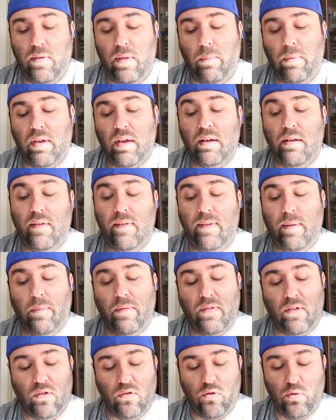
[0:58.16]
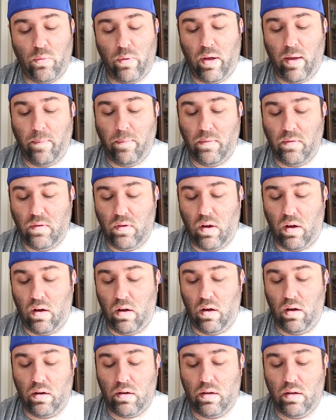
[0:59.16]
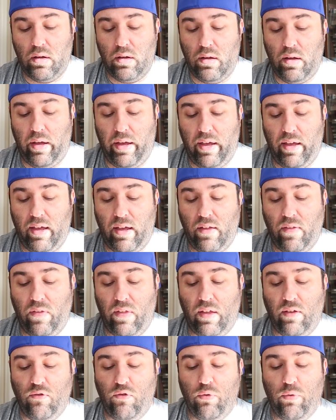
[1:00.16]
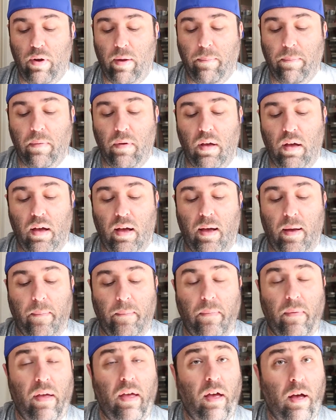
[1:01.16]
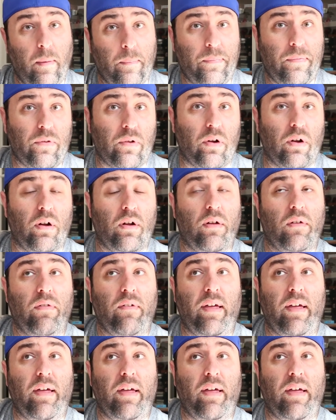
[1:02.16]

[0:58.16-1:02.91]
Then we cut to Simmons and Trip talk. And then Trip helps her.